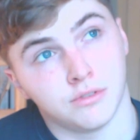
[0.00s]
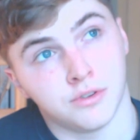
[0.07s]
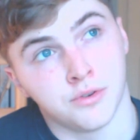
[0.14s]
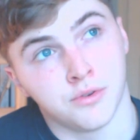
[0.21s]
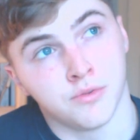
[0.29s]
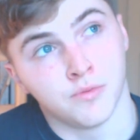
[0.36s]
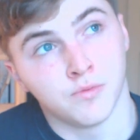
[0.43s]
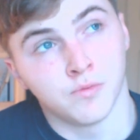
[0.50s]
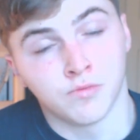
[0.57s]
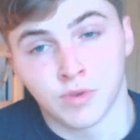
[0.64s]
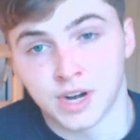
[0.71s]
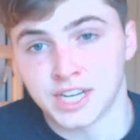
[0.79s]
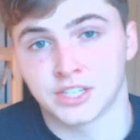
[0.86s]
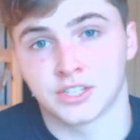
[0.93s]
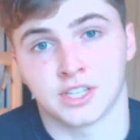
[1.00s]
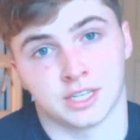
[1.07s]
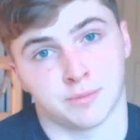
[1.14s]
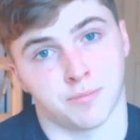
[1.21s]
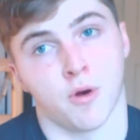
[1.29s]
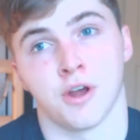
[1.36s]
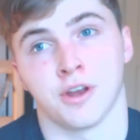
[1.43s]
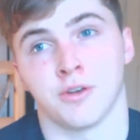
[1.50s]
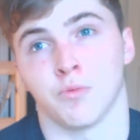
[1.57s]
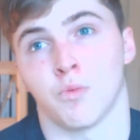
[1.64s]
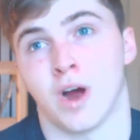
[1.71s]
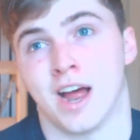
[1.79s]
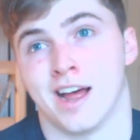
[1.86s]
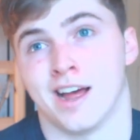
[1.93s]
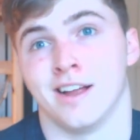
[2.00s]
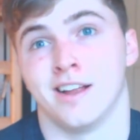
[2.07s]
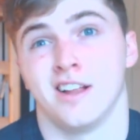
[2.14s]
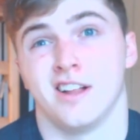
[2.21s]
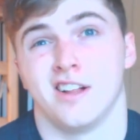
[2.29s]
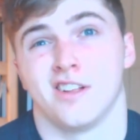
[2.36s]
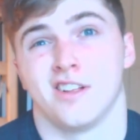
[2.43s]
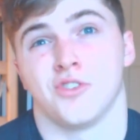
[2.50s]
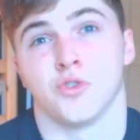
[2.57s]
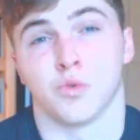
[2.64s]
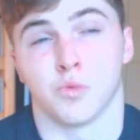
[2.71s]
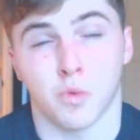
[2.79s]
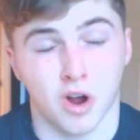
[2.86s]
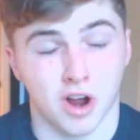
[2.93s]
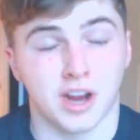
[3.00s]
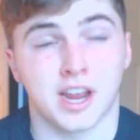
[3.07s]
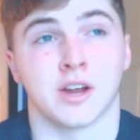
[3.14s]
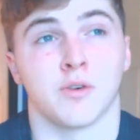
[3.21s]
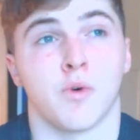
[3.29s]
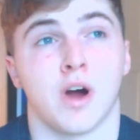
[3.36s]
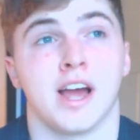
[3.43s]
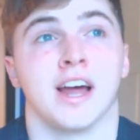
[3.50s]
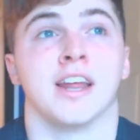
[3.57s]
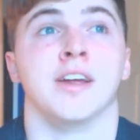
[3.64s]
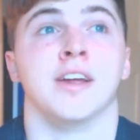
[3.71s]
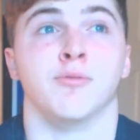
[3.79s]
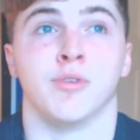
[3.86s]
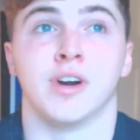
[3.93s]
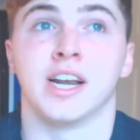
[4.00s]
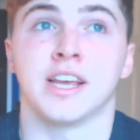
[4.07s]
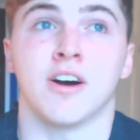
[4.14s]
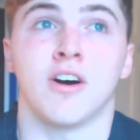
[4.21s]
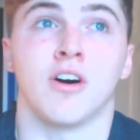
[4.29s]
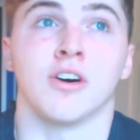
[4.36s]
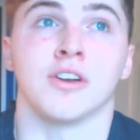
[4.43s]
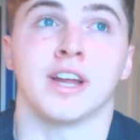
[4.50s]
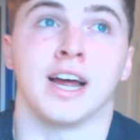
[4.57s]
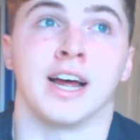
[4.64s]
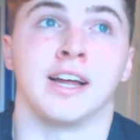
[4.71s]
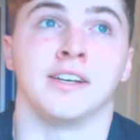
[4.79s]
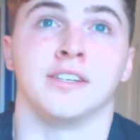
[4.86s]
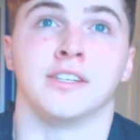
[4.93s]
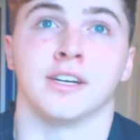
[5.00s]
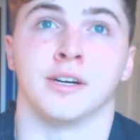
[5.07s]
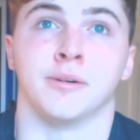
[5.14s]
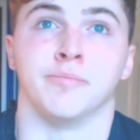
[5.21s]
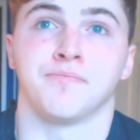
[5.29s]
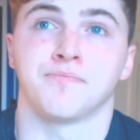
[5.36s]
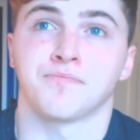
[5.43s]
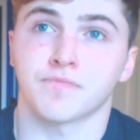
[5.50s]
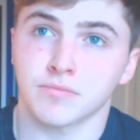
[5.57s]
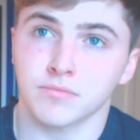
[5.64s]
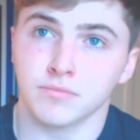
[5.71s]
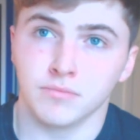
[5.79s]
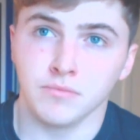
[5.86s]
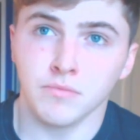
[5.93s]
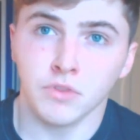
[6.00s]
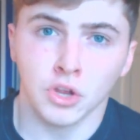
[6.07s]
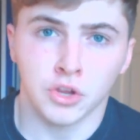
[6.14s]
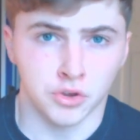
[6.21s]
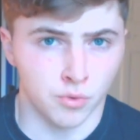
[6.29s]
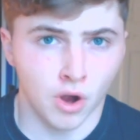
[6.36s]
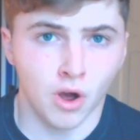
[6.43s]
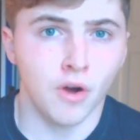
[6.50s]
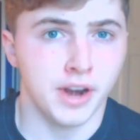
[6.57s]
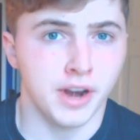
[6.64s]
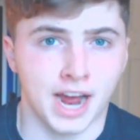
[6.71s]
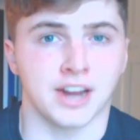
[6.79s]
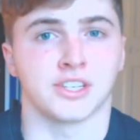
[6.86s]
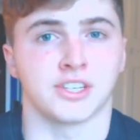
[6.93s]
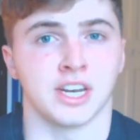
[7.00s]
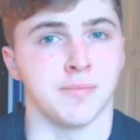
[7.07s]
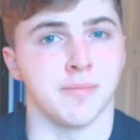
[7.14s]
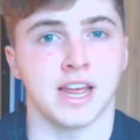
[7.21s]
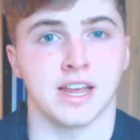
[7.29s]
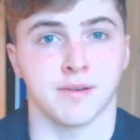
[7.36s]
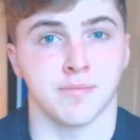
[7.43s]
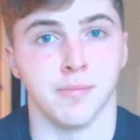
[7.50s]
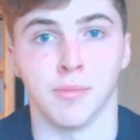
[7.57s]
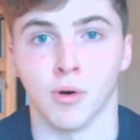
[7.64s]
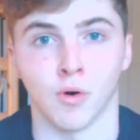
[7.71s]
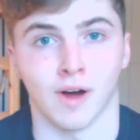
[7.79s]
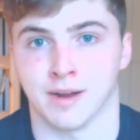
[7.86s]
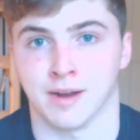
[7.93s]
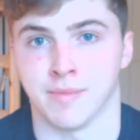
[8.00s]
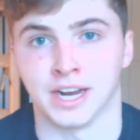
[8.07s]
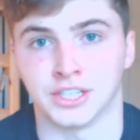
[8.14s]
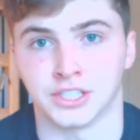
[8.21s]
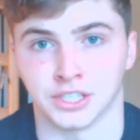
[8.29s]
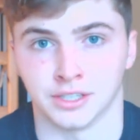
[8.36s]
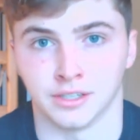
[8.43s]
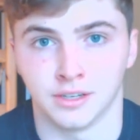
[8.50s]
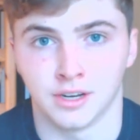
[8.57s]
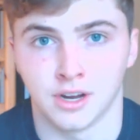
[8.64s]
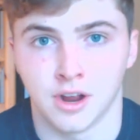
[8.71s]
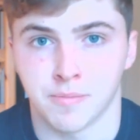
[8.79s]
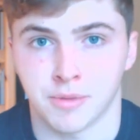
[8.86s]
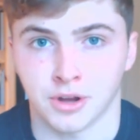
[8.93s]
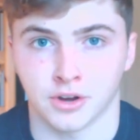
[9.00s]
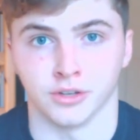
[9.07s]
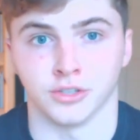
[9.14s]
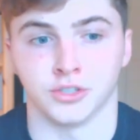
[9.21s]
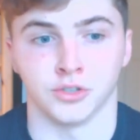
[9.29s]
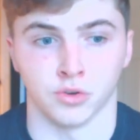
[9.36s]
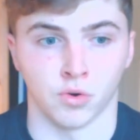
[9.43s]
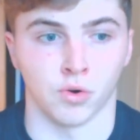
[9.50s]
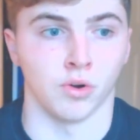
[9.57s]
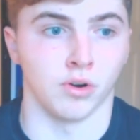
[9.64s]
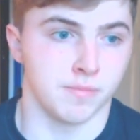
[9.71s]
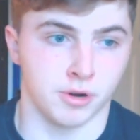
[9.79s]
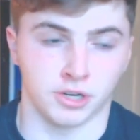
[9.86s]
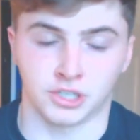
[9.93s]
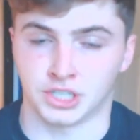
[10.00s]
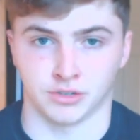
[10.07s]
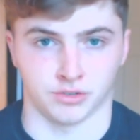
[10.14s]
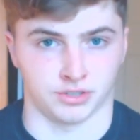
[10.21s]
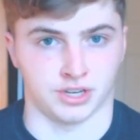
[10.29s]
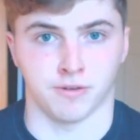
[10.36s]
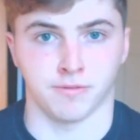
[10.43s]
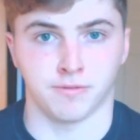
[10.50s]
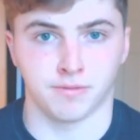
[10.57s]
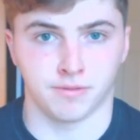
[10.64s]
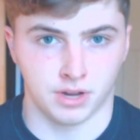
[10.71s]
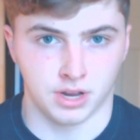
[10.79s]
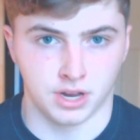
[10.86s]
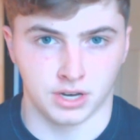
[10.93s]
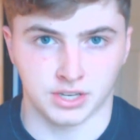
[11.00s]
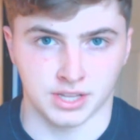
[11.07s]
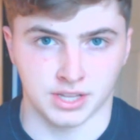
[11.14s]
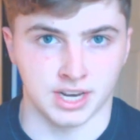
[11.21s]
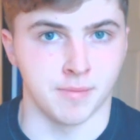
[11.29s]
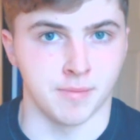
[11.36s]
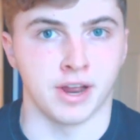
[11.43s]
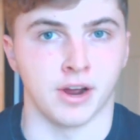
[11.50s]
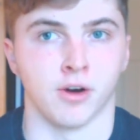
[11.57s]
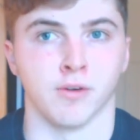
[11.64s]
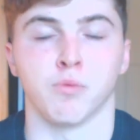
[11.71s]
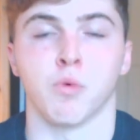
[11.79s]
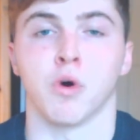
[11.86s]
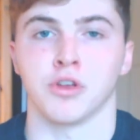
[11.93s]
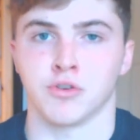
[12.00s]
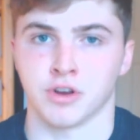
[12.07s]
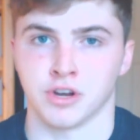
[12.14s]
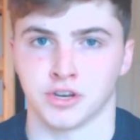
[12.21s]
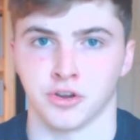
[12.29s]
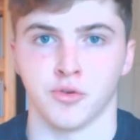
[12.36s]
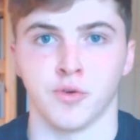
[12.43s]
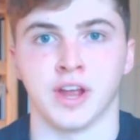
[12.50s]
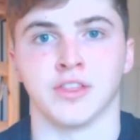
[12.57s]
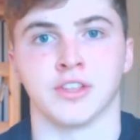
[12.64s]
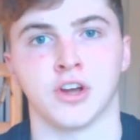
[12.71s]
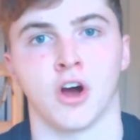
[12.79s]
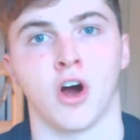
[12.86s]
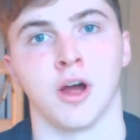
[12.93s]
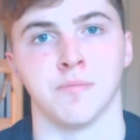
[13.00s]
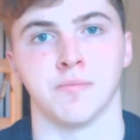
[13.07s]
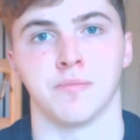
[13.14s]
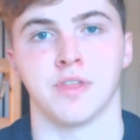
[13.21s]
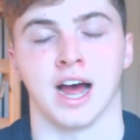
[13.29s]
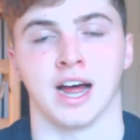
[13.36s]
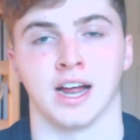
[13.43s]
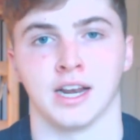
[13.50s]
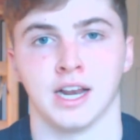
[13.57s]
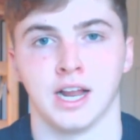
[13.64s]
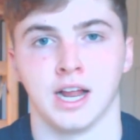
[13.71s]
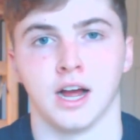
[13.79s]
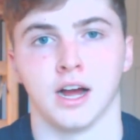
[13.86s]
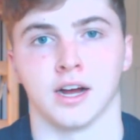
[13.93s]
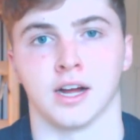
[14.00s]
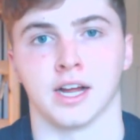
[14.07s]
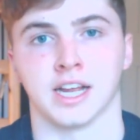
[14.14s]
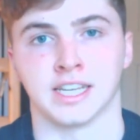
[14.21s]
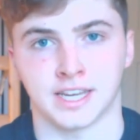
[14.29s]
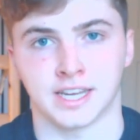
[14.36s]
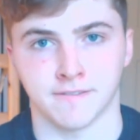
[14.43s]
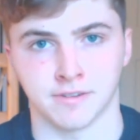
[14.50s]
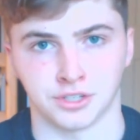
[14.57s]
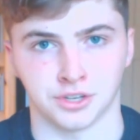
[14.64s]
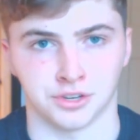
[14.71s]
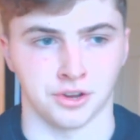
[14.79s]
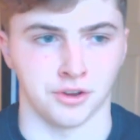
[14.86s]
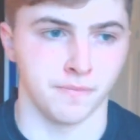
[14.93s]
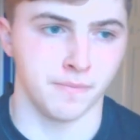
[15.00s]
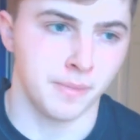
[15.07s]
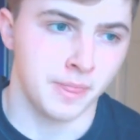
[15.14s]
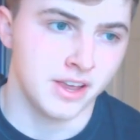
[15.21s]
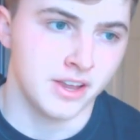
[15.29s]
you reach this point where you're working away at it really hard and um, you can't actually make more animation because you're pushing yourself to the limit of what you can do in the time that uh, is given to you.